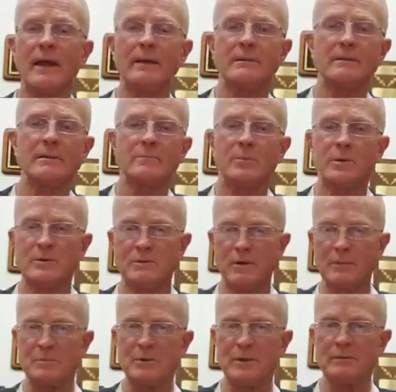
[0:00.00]
that
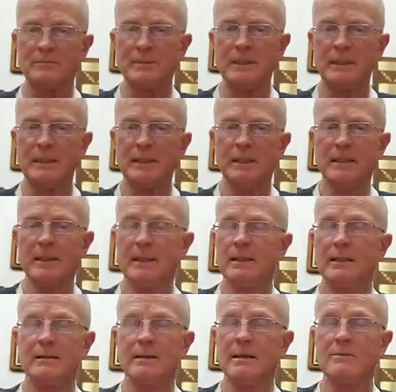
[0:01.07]
prescription.
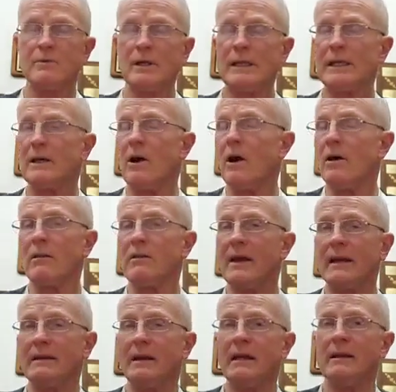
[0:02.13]
And then really all
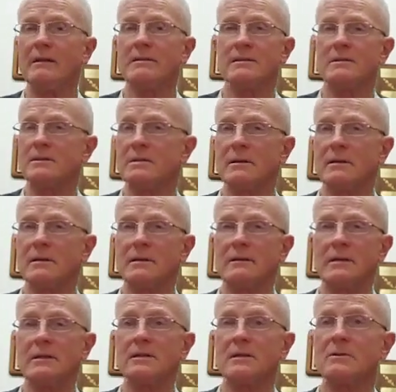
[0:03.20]
they need is
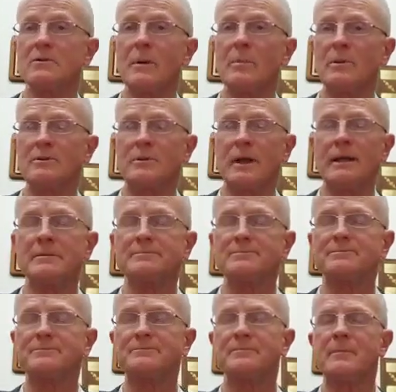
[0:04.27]
the triple tray.
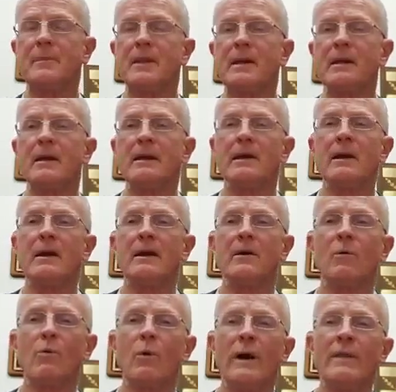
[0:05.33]

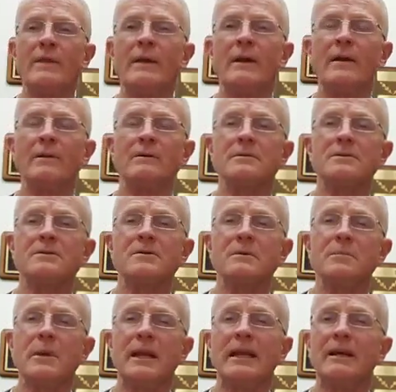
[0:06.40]
When they're
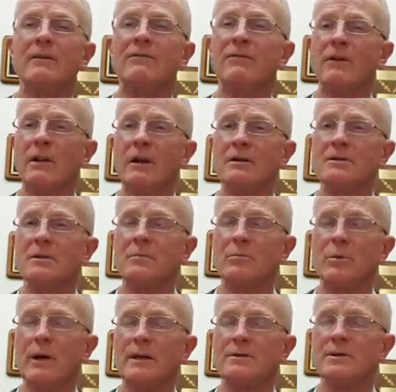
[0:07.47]
submitting a full arch
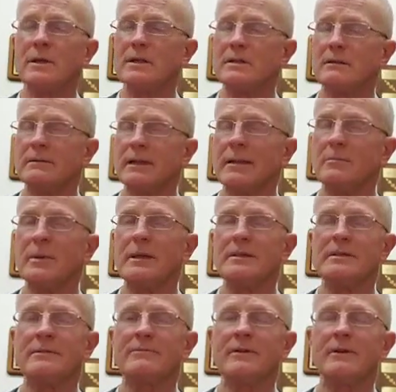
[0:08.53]
impression, it's a little
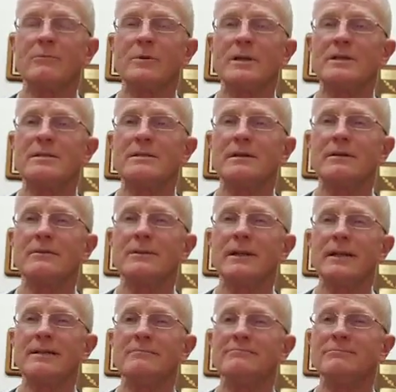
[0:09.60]
bit different. We still
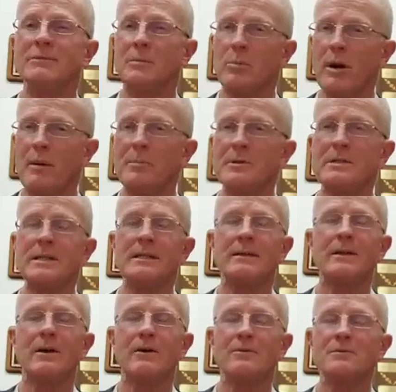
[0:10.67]
need the proper D
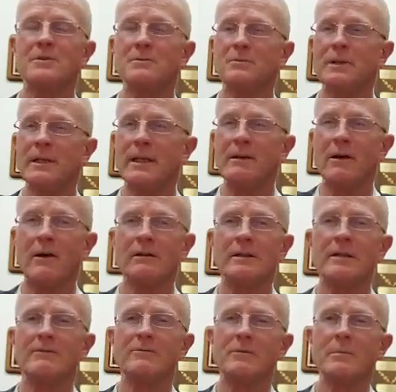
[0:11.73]
codes and we need all
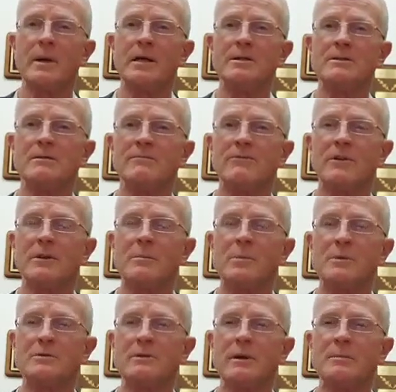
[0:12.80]
the information for the
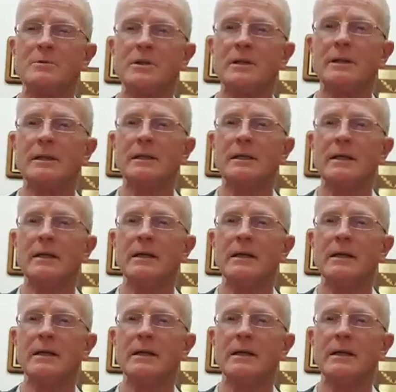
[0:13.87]
prescription.